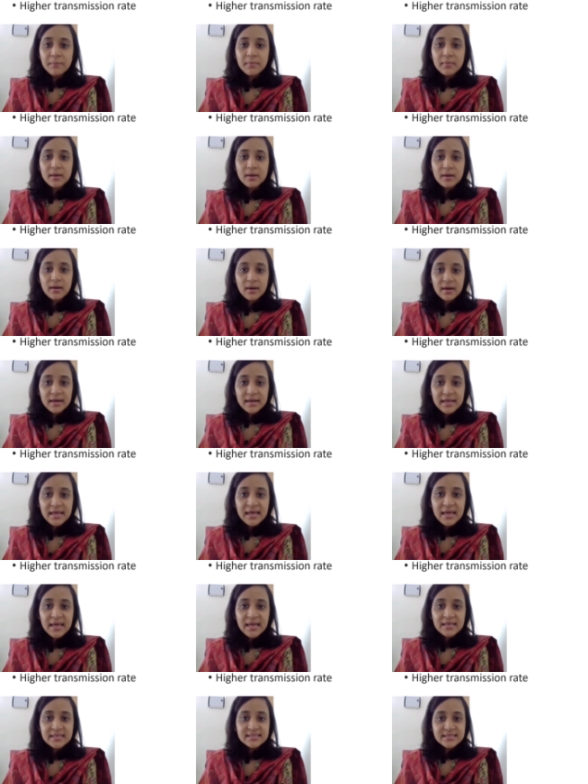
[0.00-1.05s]
a
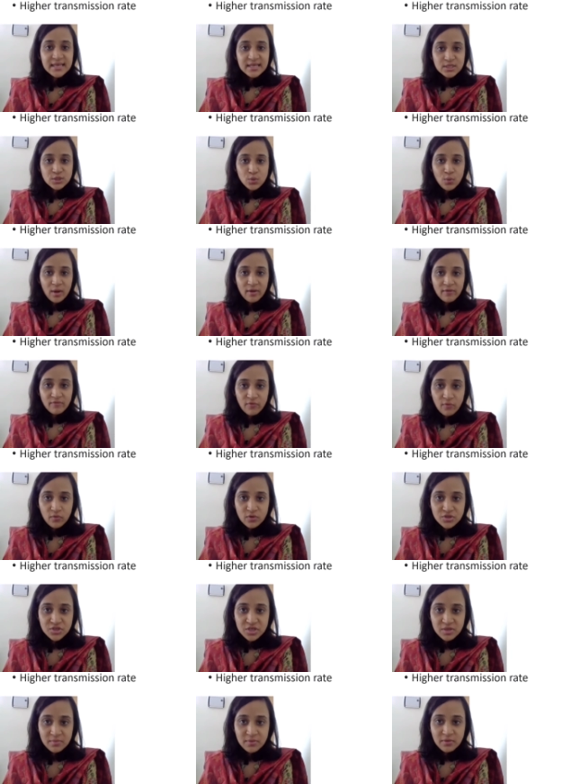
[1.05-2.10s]

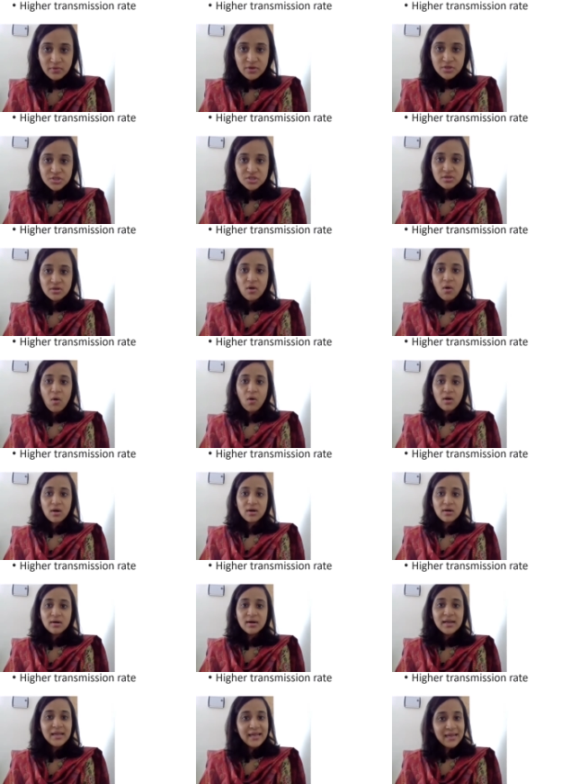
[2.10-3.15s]
D614G mutation
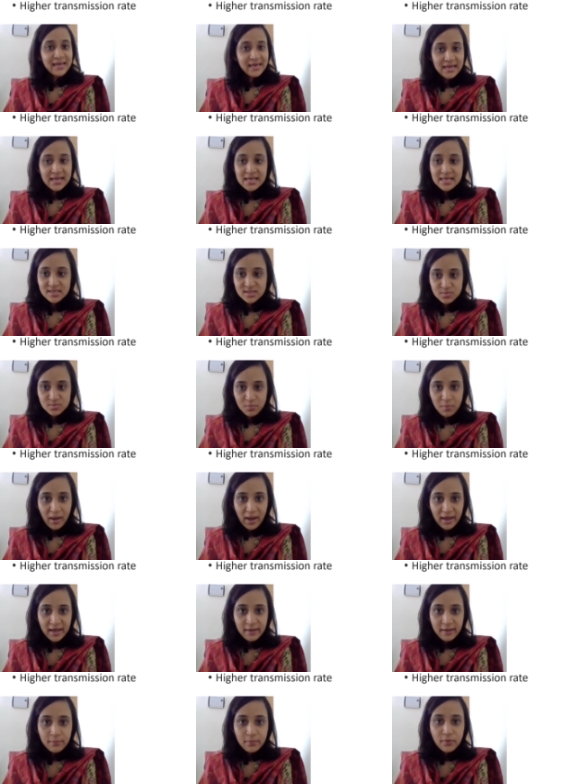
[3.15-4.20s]
occurred in
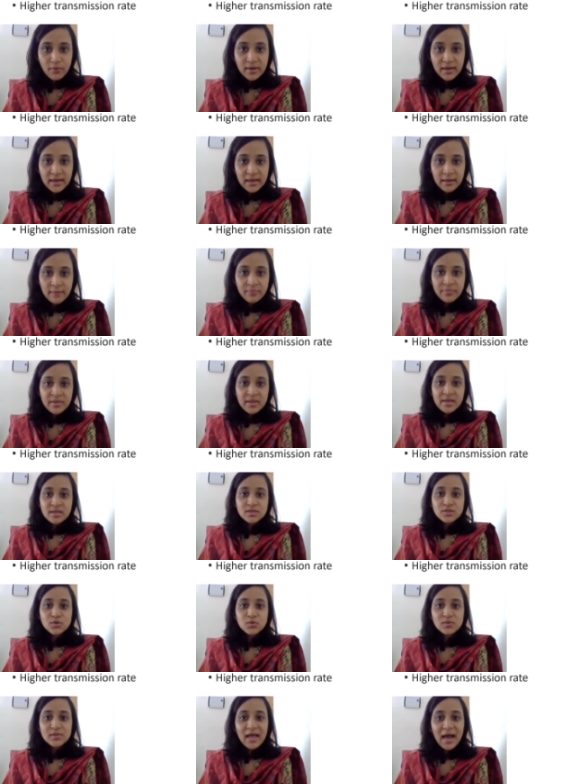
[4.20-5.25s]
spike protein.
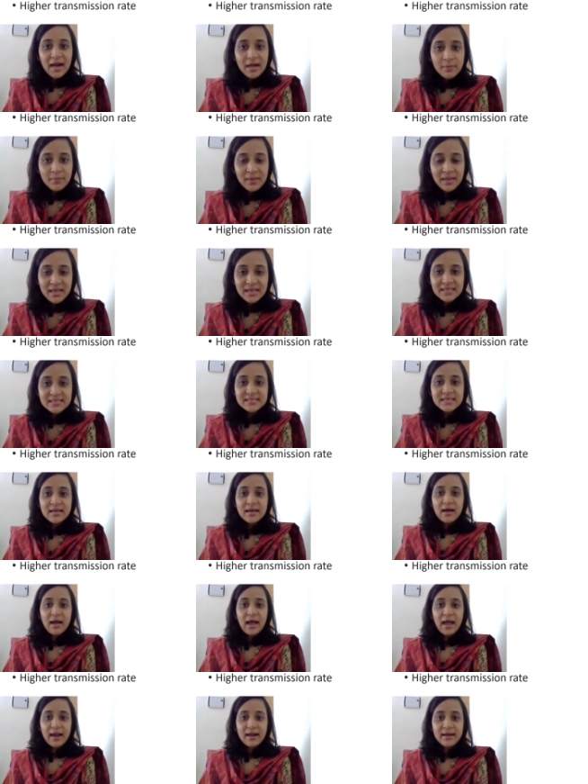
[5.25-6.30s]
So that means,
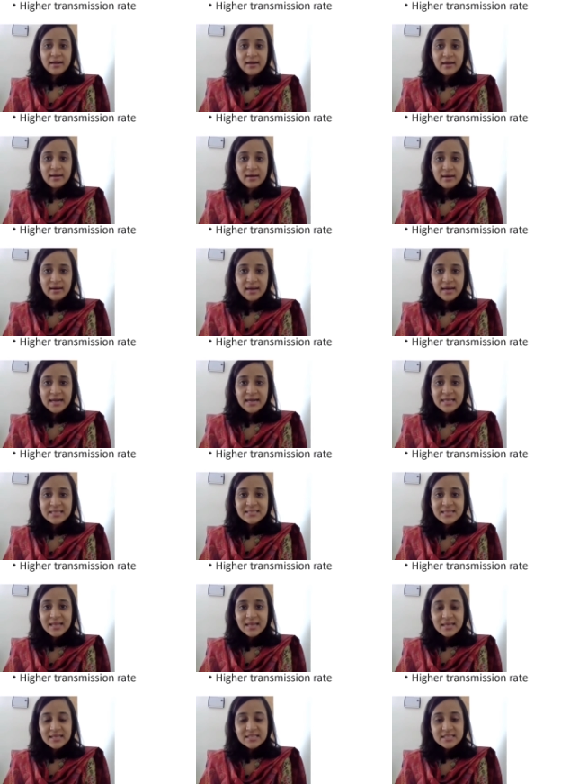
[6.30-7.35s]
and it is
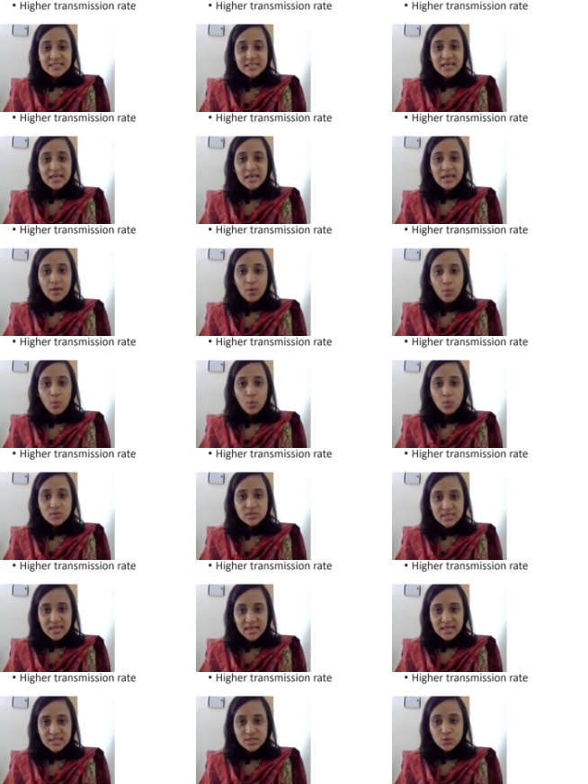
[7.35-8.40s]
like
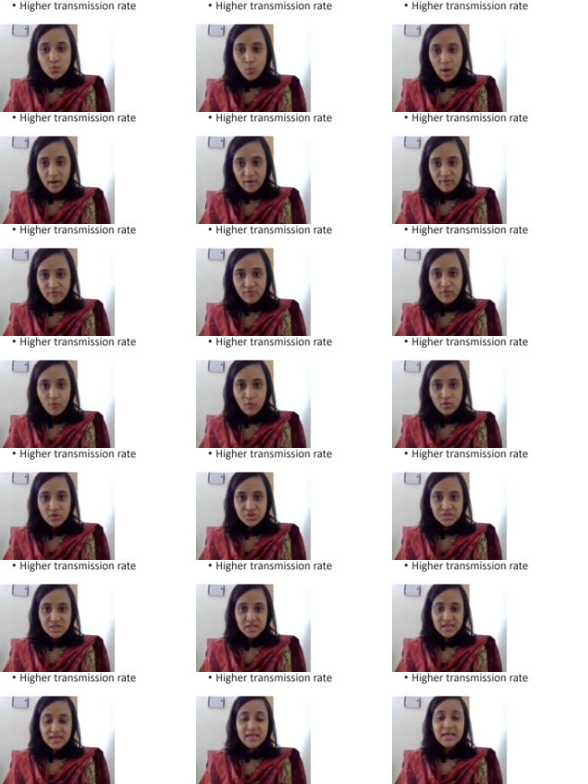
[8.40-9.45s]

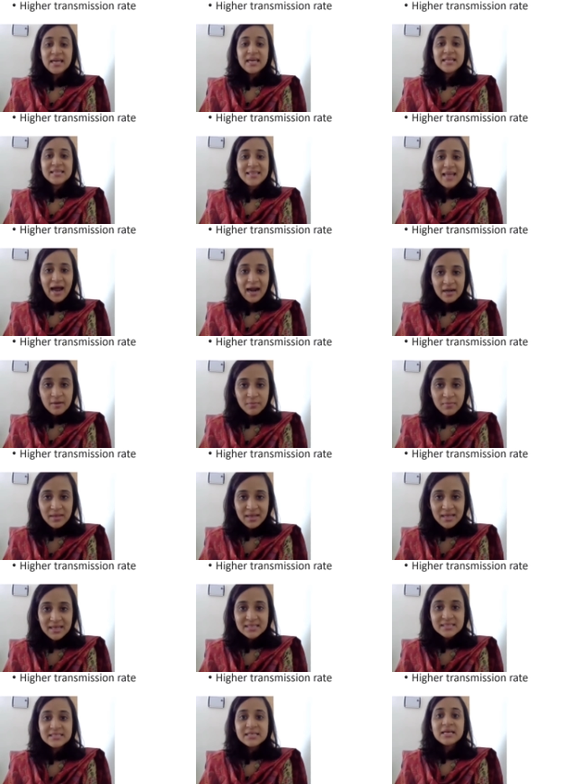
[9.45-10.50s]
D614G, that
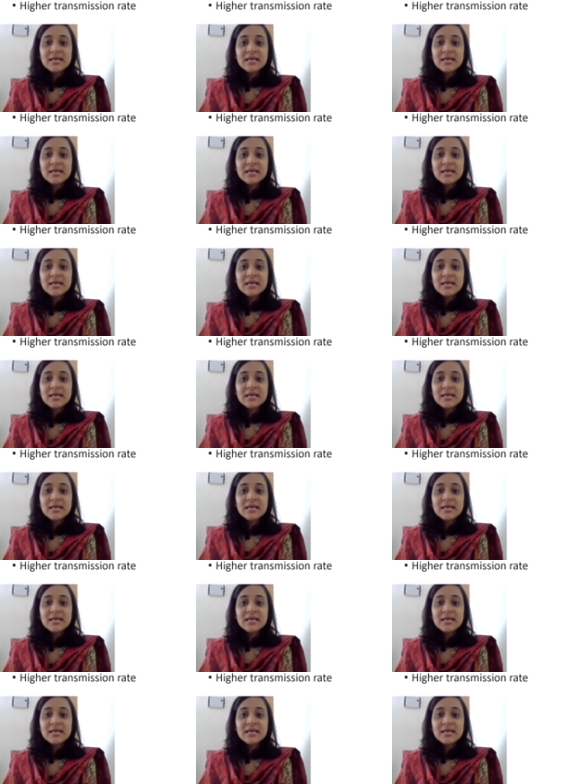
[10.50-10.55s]
means